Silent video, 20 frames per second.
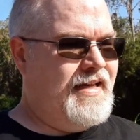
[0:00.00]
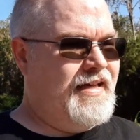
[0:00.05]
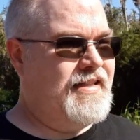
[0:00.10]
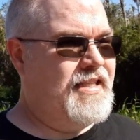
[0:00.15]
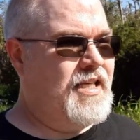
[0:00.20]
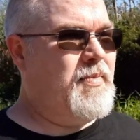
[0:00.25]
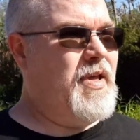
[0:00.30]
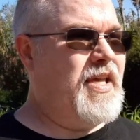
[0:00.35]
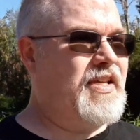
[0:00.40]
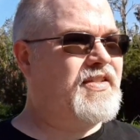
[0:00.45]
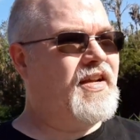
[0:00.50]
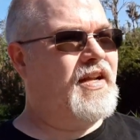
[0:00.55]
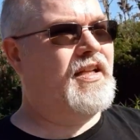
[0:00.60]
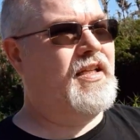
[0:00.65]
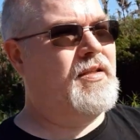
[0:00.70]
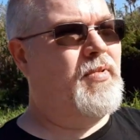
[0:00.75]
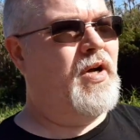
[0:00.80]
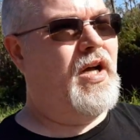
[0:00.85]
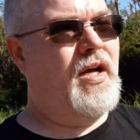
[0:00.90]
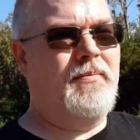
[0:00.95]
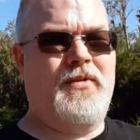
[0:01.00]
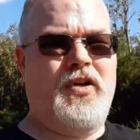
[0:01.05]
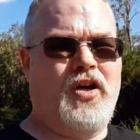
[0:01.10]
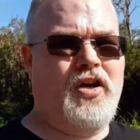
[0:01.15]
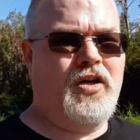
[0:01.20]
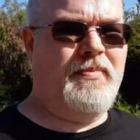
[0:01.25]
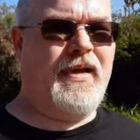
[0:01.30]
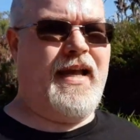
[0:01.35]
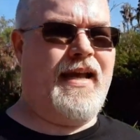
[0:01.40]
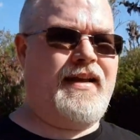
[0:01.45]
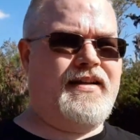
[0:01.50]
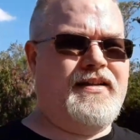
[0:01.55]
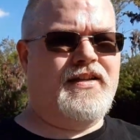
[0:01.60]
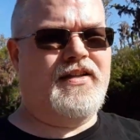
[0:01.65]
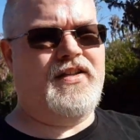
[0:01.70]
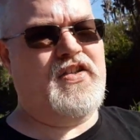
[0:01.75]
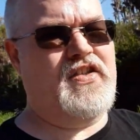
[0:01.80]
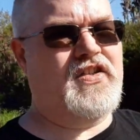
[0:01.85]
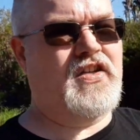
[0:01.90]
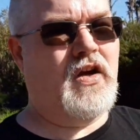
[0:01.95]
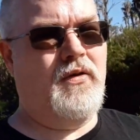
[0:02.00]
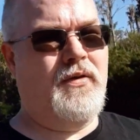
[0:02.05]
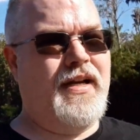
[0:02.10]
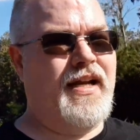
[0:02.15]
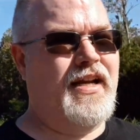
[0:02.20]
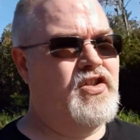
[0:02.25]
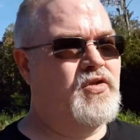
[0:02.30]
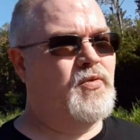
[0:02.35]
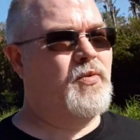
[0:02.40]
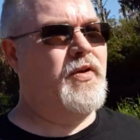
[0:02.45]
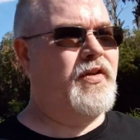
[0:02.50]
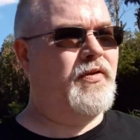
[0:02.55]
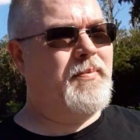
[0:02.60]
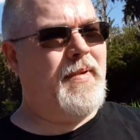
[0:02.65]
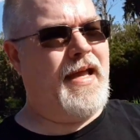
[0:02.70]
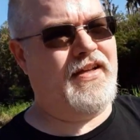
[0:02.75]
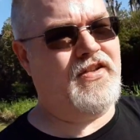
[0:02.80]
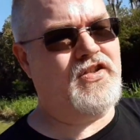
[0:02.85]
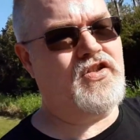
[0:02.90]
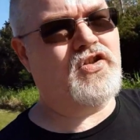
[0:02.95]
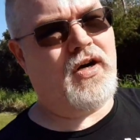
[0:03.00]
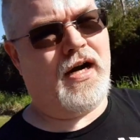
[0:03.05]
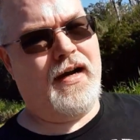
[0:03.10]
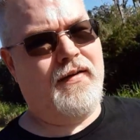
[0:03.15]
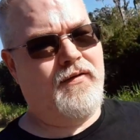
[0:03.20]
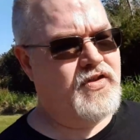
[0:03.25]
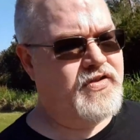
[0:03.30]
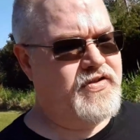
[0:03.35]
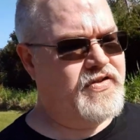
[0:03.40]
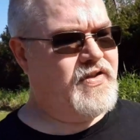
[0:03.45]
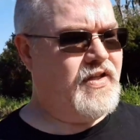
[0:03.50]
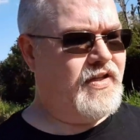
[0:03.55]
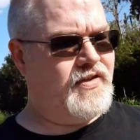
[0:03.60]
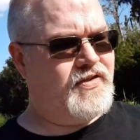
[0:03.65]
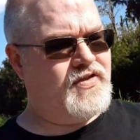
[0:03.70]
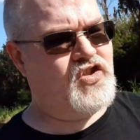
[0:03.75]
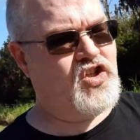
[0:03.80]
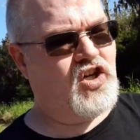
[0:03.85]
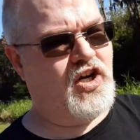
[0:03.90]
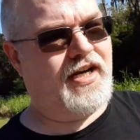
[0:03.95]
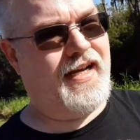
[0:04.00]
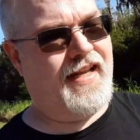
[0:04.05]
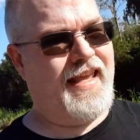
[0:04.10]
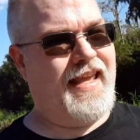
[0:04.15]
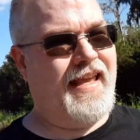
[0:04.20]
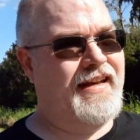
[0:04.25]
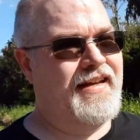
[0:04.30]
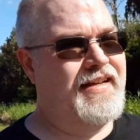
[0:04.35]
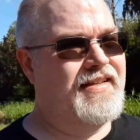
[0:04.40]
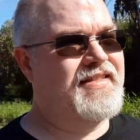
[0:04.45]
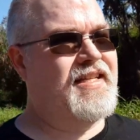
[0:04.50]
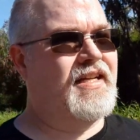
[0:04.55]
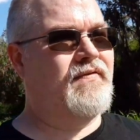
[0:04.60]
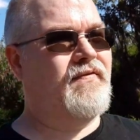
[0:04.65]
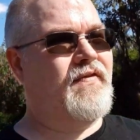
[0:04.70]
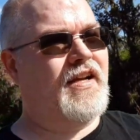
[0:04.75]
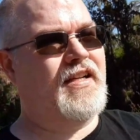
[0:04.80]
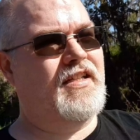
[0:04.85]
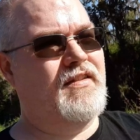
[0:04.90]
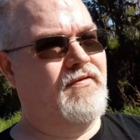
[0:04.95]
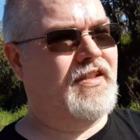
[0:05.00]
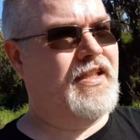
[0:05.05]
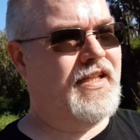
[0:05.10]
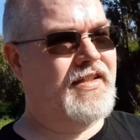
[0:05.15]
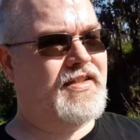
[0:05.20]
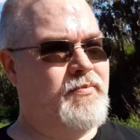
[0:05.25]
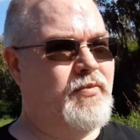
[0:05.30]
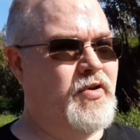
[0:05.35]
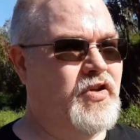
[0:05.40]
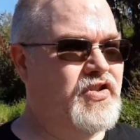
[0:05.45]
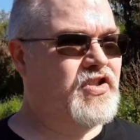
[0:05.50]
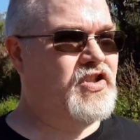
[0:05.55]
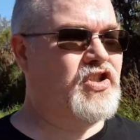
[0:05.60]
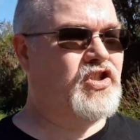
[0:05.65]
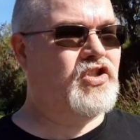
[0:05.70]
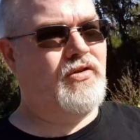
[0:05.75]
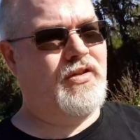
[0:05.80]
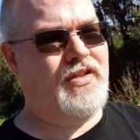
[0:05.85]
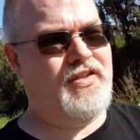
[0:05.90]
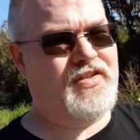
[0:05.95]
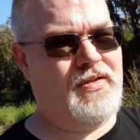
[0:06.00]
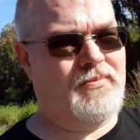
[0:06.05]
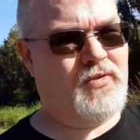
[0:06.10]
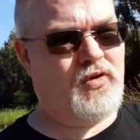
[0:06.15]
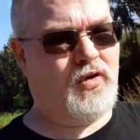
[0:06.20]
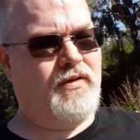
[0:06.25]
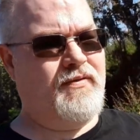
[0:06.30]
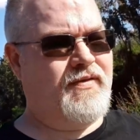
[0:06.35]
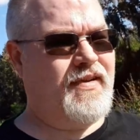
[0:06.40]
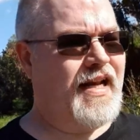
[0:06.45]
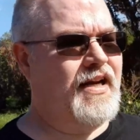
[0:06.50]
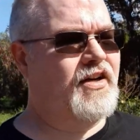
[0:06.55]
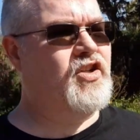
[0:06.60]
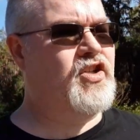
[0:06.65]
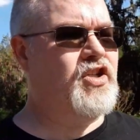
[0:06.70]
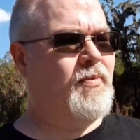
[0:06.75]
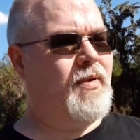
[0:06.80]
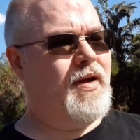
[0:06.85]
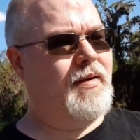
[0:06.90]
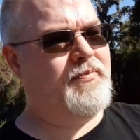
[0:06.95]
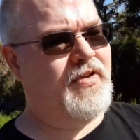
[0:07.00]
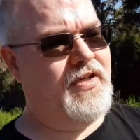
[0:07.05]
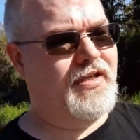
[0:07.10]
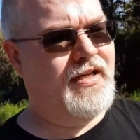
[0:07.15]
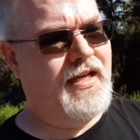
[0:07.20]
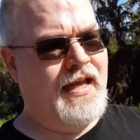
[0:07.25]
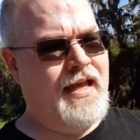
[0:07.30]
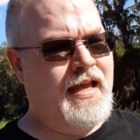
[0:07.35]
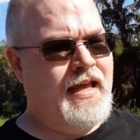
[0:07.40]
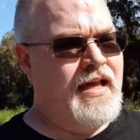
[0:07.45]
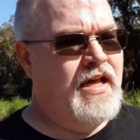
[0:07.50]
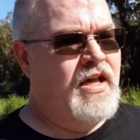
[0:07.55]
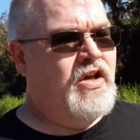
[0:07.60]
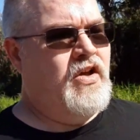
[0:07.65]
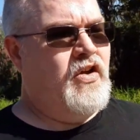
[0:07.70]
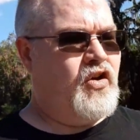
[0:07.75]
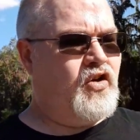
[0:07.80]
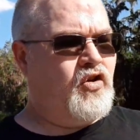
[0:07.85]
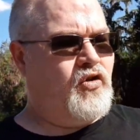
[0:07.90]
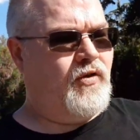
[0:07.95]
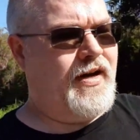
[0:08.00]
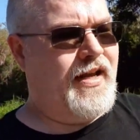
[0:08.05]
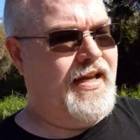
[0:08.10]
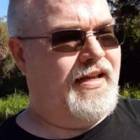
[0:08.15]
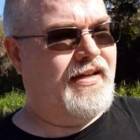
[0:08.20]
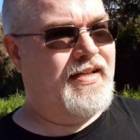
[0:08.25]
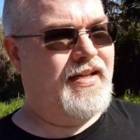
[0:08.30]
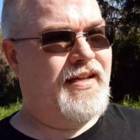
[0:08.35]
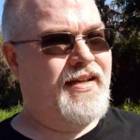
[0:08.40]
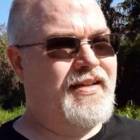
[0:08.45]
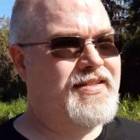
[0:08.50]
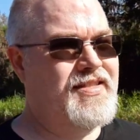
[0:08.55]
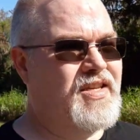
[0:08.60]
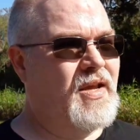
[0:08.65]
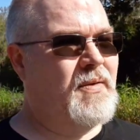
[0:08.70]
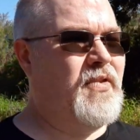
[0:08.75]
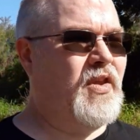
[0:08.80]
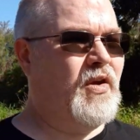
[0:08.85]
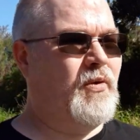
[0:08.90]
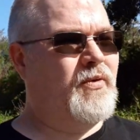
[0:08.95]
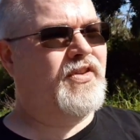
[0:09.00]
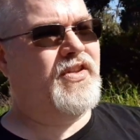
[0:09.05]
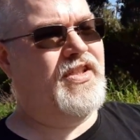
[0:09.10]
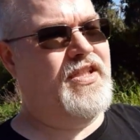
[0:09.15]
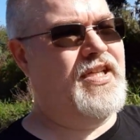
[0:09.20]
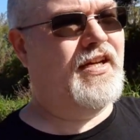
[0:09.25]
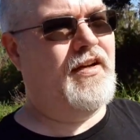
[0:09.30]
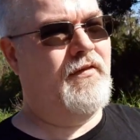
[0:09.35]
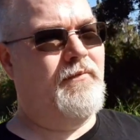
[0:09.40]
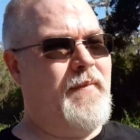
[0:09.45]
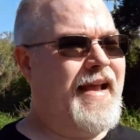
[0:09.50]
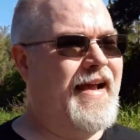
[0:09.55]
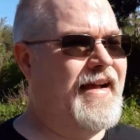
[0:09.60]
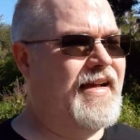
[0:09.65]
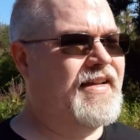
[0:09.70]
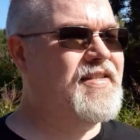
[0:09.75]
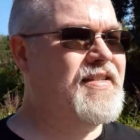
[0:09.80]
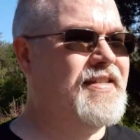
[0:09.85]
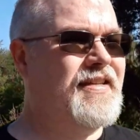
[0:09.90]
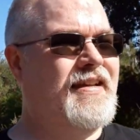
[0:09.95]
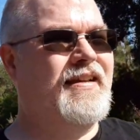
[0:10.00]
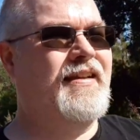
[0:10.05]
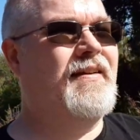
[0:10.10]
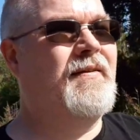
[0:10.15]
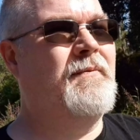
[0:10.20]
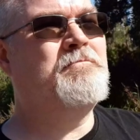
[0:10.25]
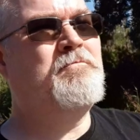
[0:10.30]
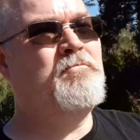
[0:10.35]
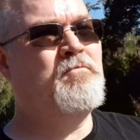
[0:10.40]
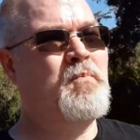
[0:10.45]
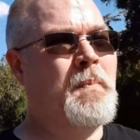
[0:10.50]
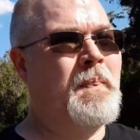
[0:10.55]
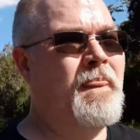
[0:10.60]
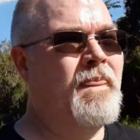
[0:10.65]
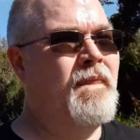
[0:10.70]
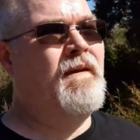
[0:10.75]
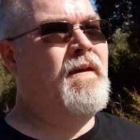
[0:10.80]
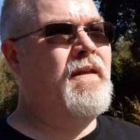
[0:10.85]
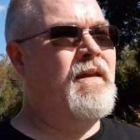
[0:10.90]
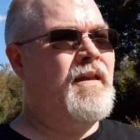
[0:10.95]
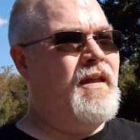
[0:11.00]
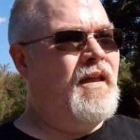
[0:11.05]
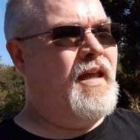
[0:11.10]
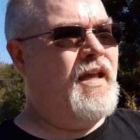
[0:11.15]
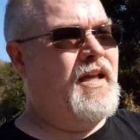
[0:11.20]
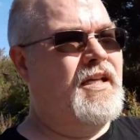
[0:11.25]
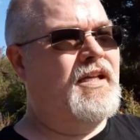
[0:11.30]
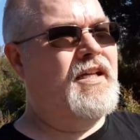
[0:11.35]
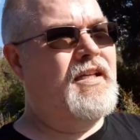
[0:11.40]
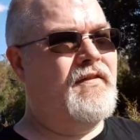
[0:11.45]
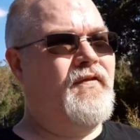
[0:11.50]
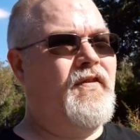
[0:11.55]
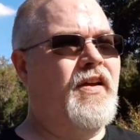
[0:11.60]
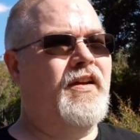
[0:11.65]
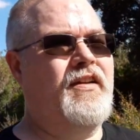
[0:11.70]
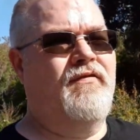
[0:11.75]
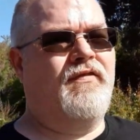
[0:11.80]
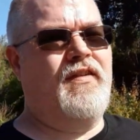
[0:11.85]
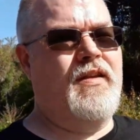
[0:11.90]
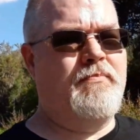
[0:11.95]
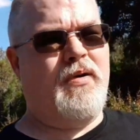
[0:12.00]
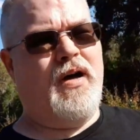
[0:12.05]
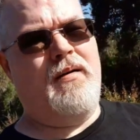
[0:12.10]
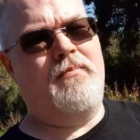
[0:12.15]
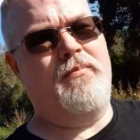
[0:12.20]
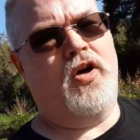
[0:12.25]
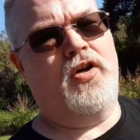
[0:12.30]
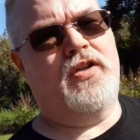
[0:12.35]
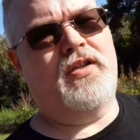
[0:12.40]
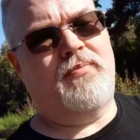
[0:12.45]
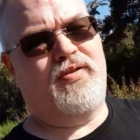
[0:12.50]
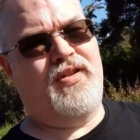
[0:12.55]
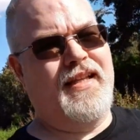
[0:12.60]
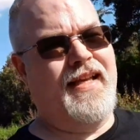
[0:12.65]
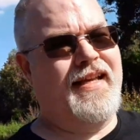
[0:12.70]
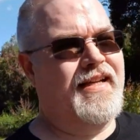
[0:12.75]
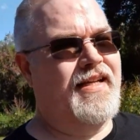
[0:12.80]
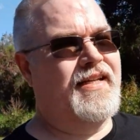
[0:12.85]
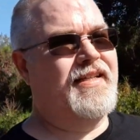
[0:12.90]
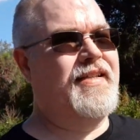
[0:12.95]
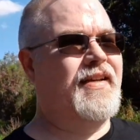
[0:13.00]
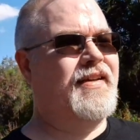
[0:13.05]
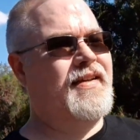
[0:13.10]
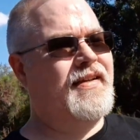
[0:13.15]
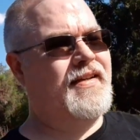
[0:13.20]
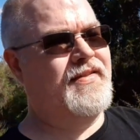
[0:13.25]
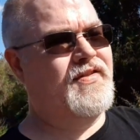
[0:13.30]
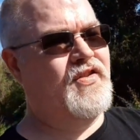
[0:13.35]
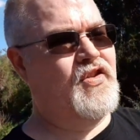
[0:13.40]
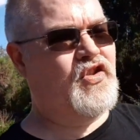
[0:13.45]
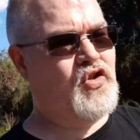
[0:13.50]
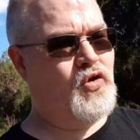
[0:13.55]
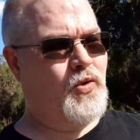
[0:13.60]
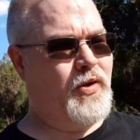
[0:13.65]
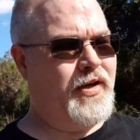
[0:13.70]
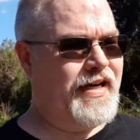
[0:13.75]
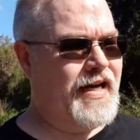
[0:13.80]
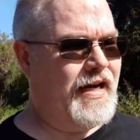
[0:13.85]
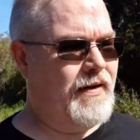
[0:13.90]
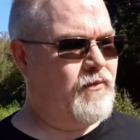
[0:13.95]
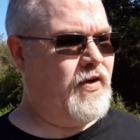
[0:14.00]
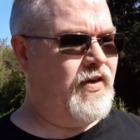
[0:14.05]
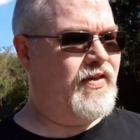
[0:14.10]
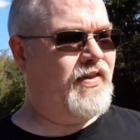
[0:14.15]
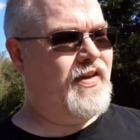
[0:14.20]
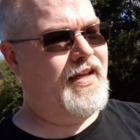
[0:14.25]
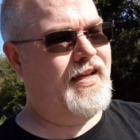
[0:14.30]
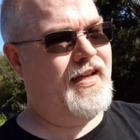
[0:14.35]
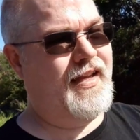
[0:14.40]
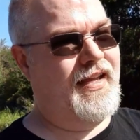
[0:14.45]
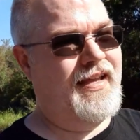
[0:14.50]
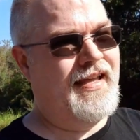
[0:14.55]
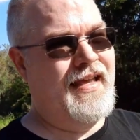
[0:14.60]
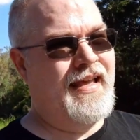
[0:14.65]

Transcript: they basically bombed Narn back into the Stone Age with mass drivers, these giant cannons that effectively, as opposed to shooting some sort of an energy weapon, create something with a ton of mass and effectively bombard the planet, destroying everything.